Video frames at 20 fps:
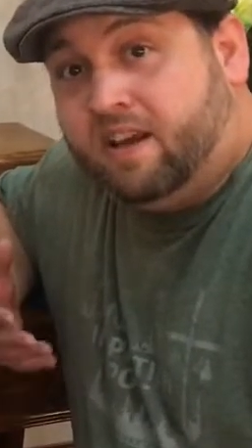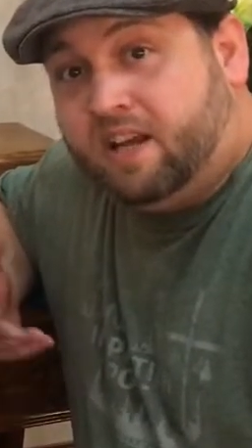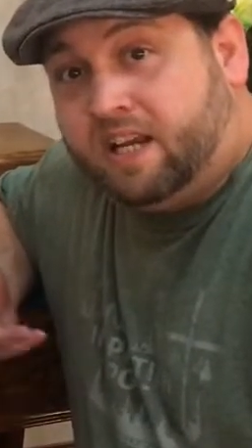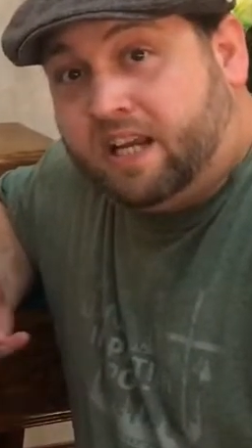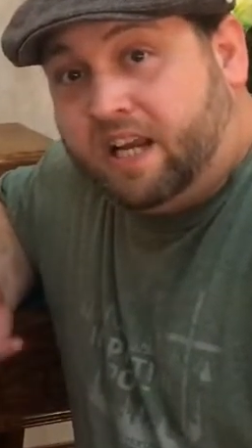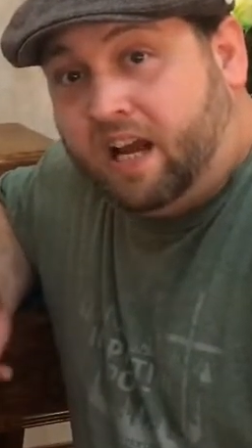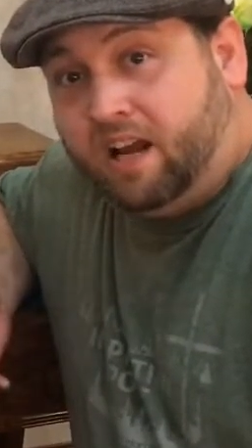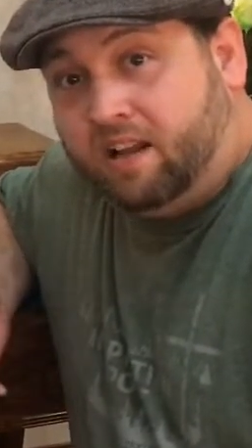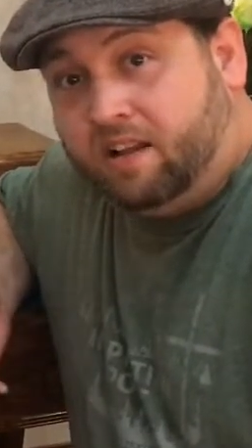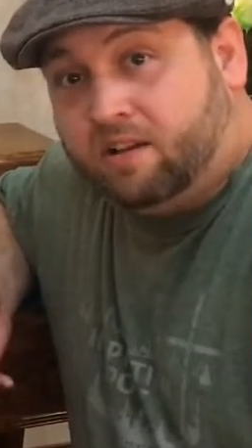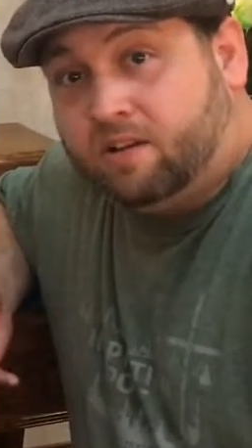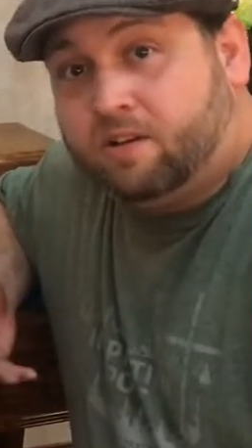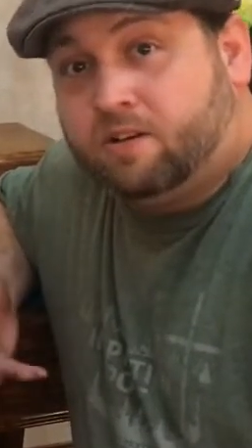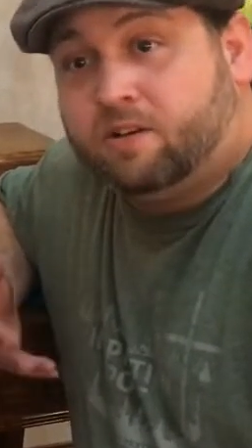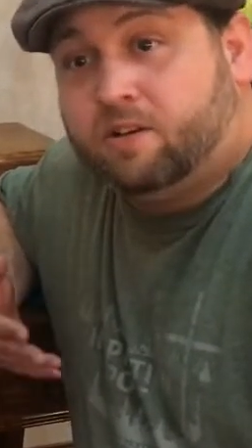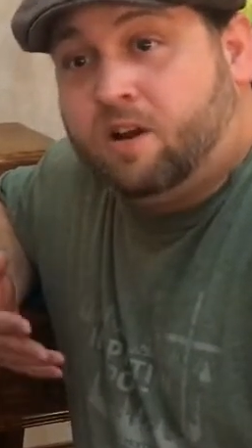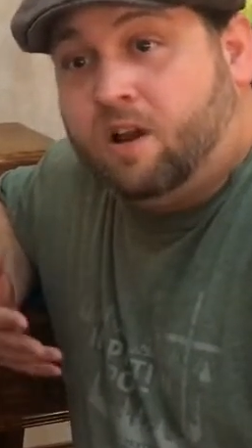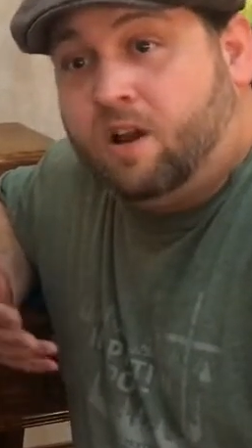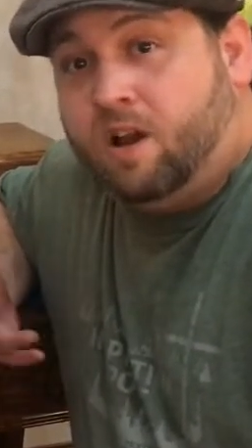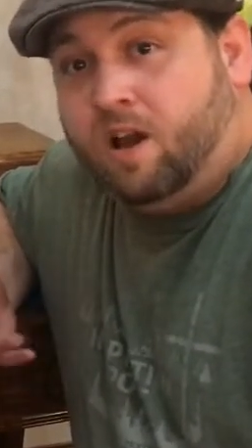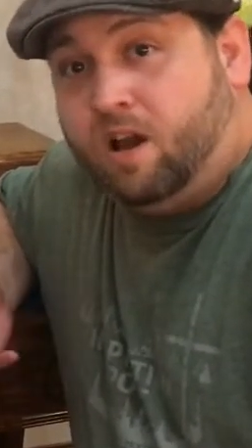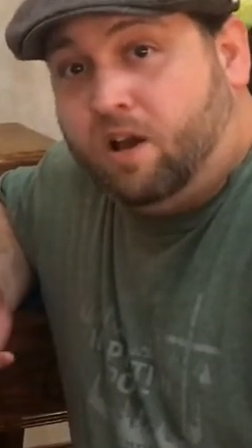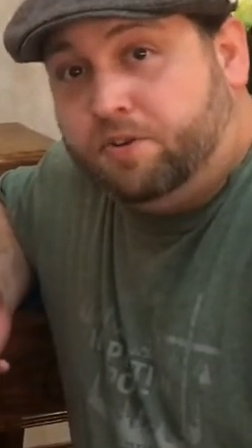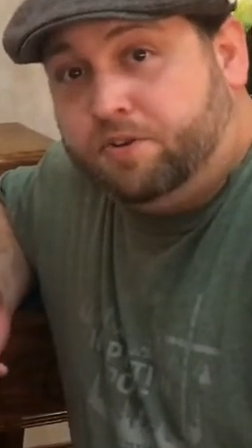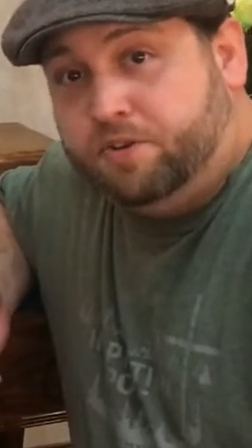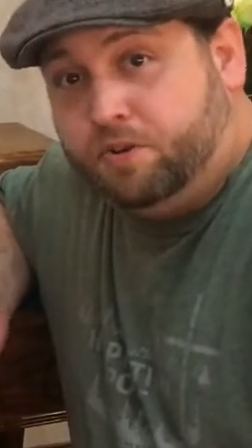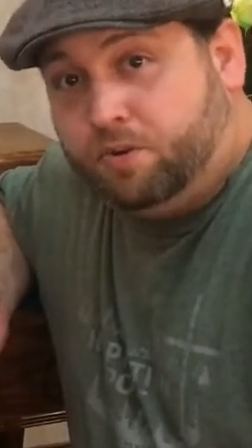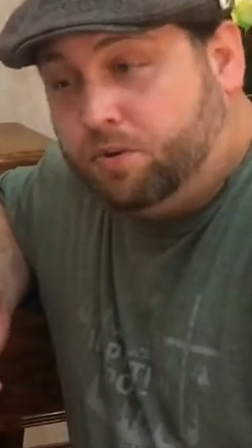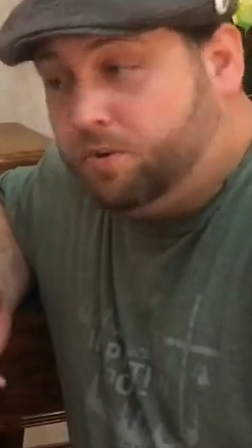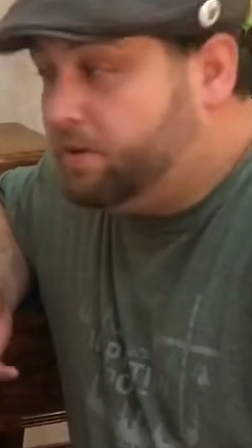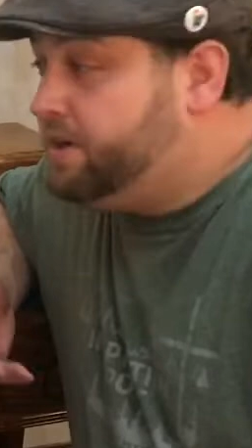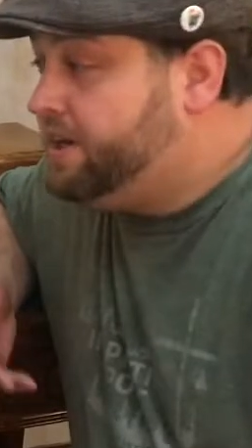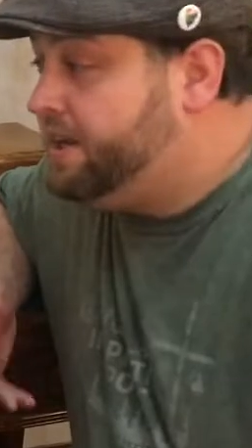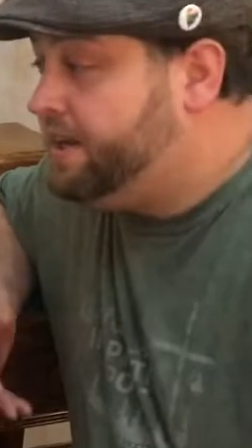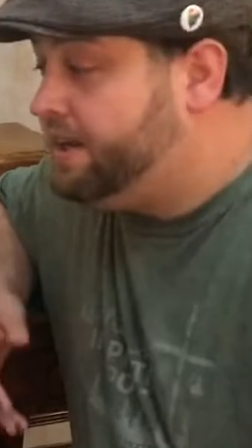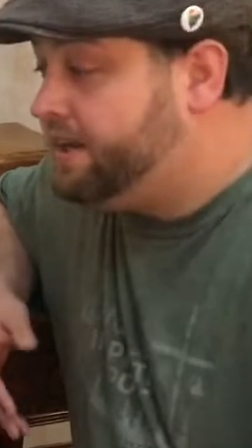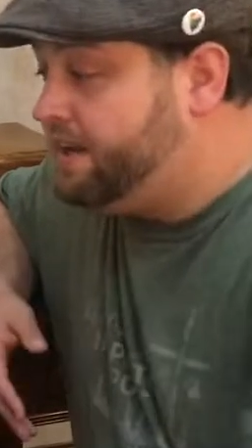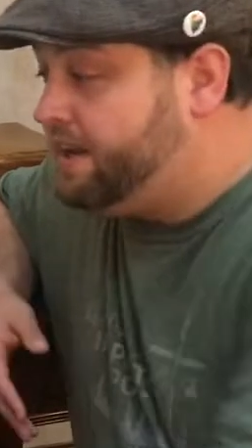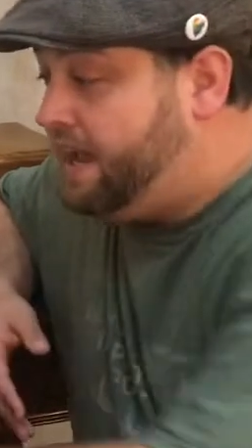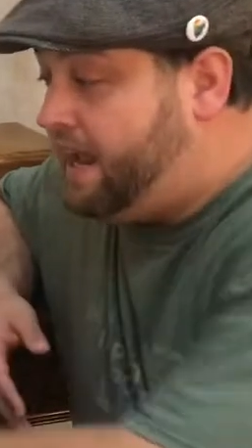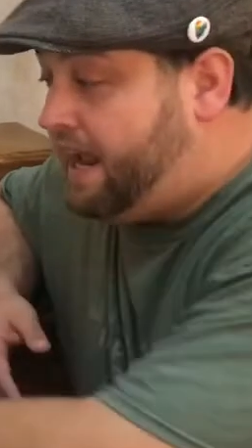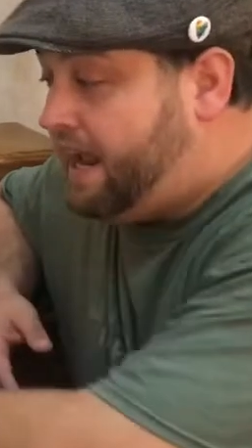color, adorning,